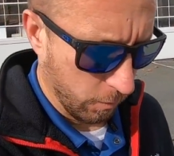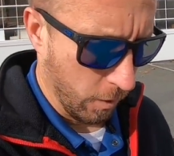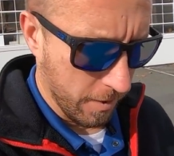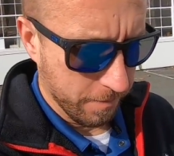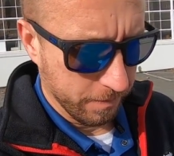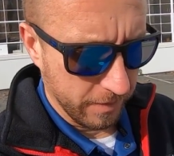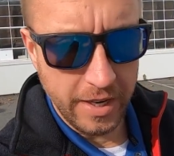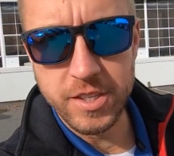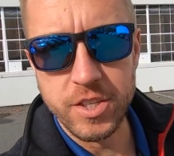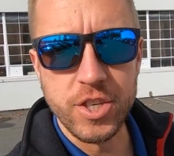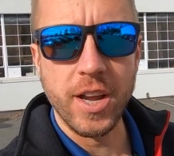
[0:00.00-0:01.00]
Well,
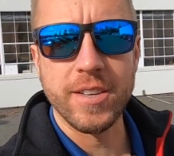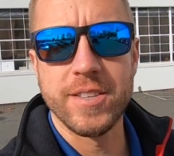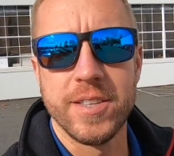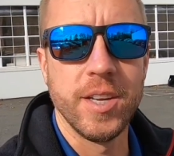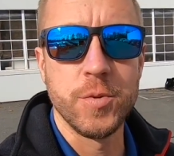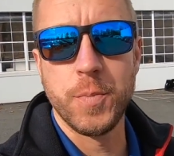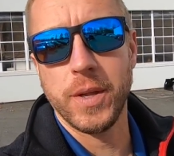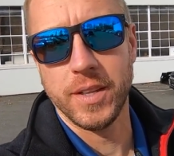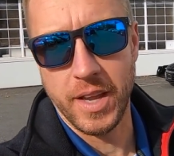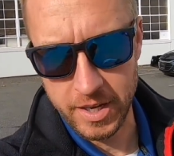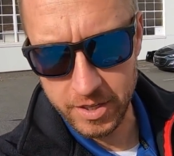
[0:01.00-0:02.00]
ladies and gents, it's
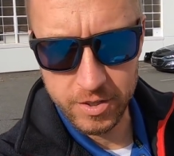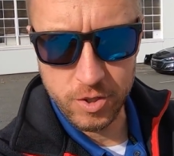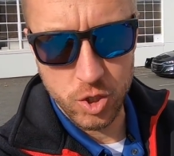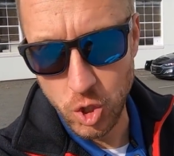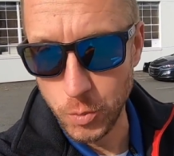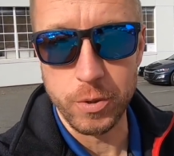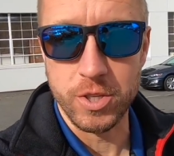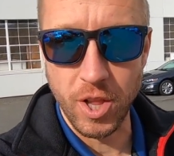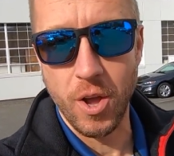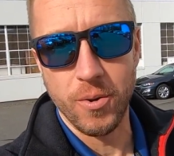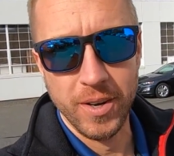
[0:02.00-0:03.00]
been like super
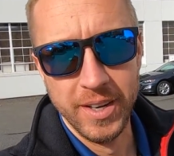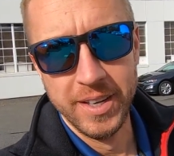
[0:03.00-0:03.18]
slow.